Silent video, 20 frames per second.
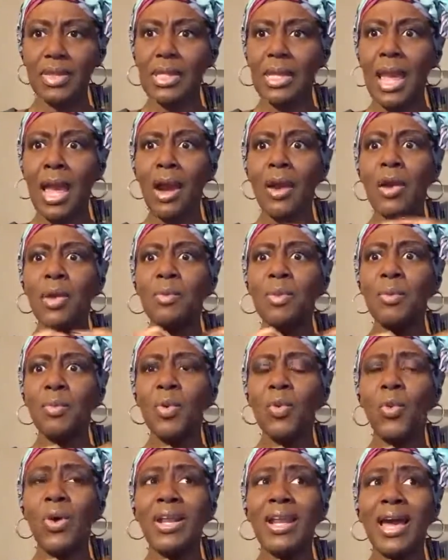I remember
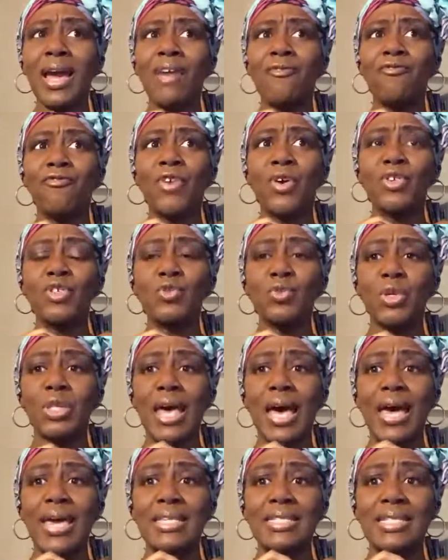when I first
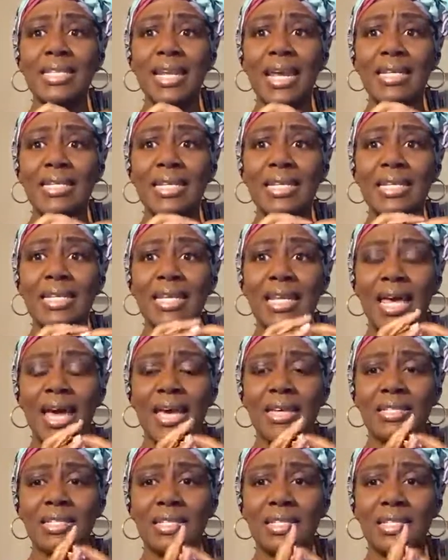realized that I needed
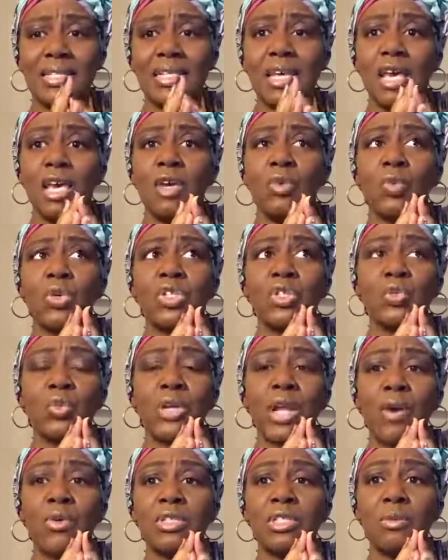glasses was
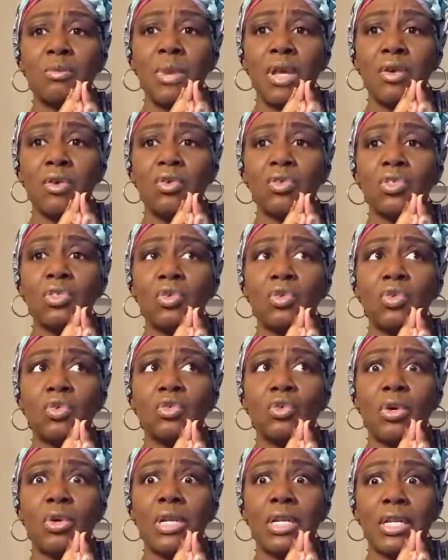when I was in medical school
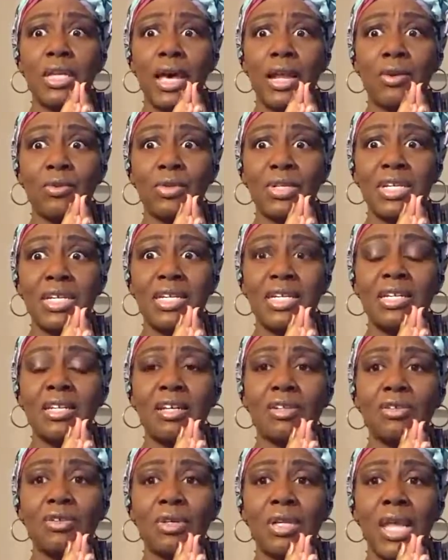doing a lot of reading
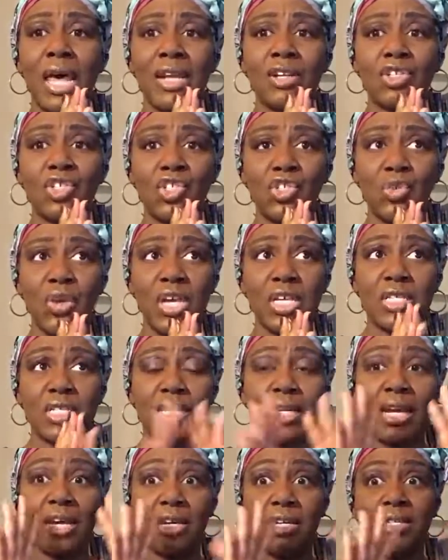under a lot of stress,
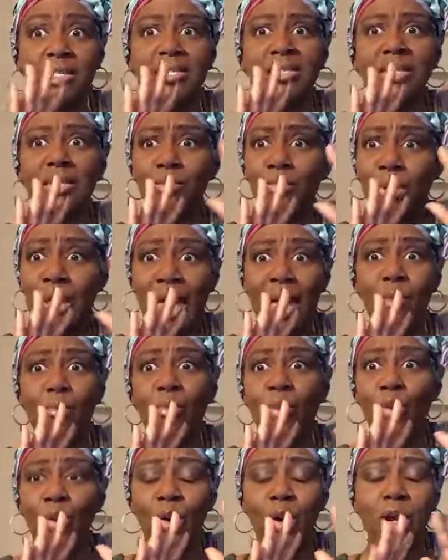and I couldn't see the
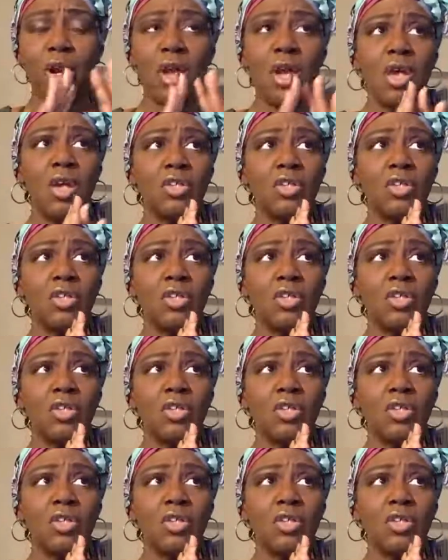blackboard.